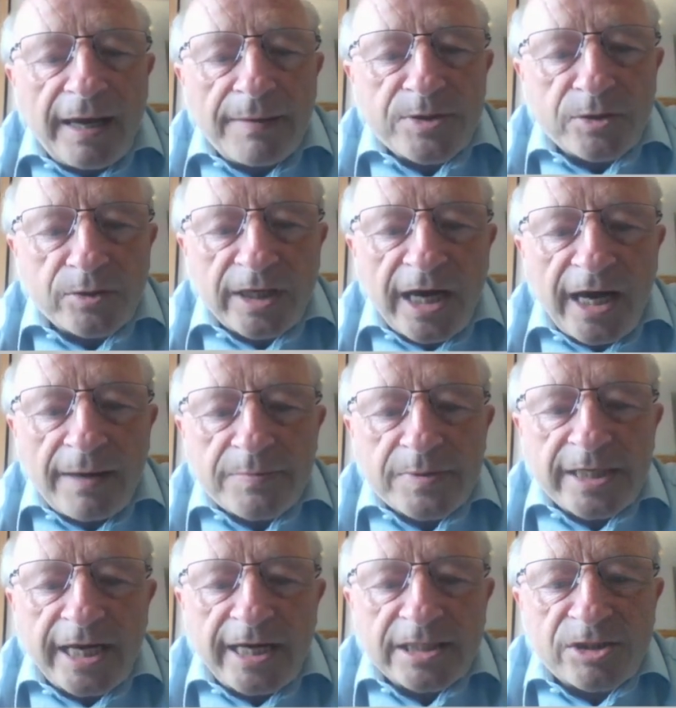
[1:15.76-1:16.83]
So CAM
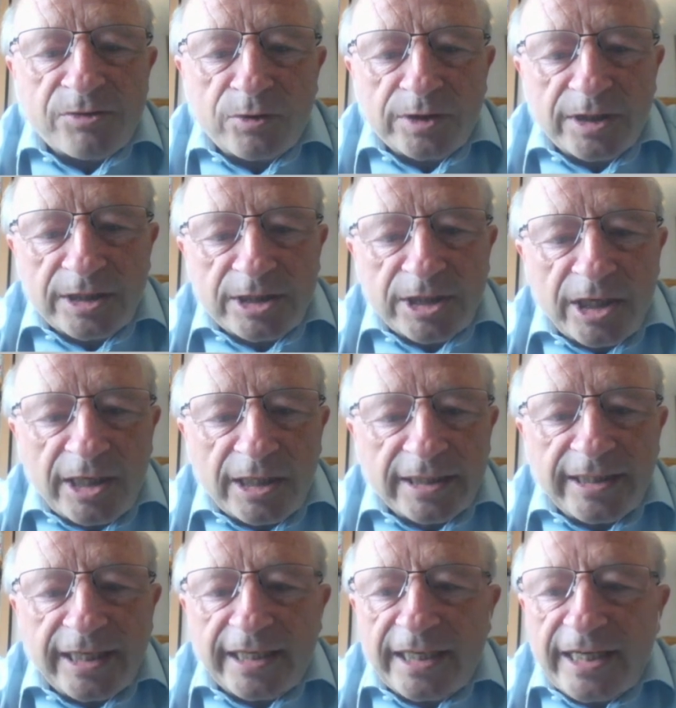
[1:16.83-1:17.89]
stands for the Child
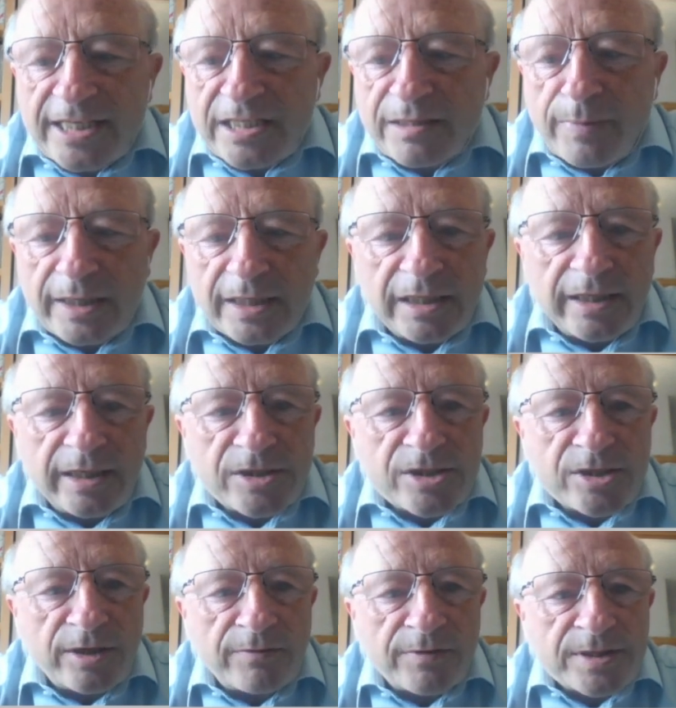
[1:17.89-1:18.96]
and Adolescent Mental Health
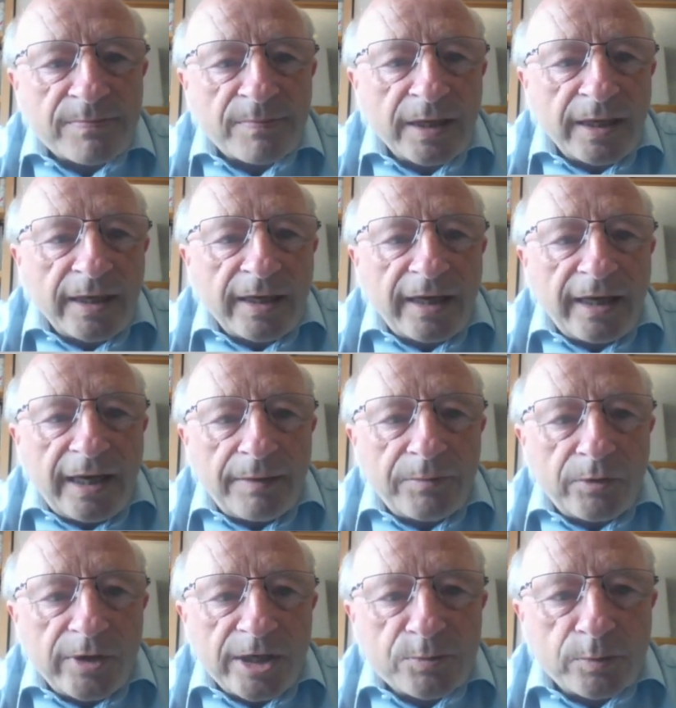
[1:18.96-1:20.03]
Service.
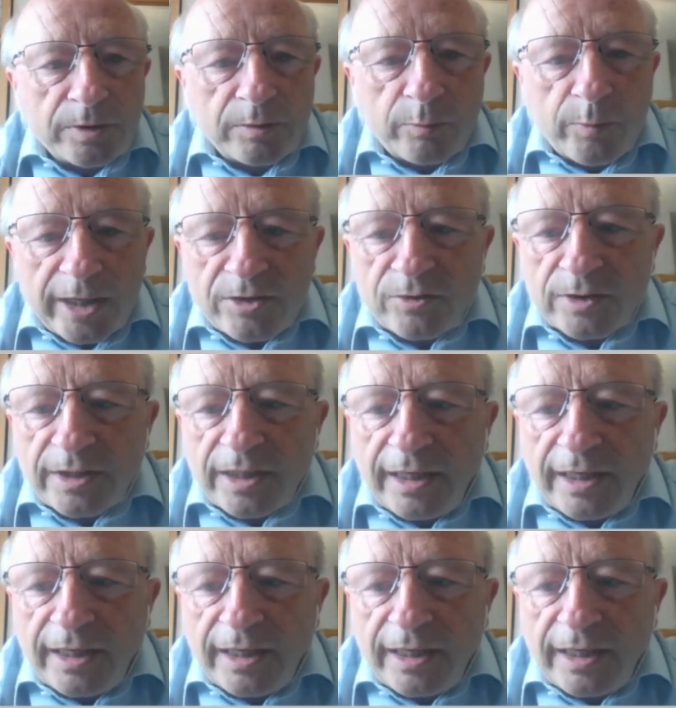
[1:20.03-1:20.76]
There is one in Wexford,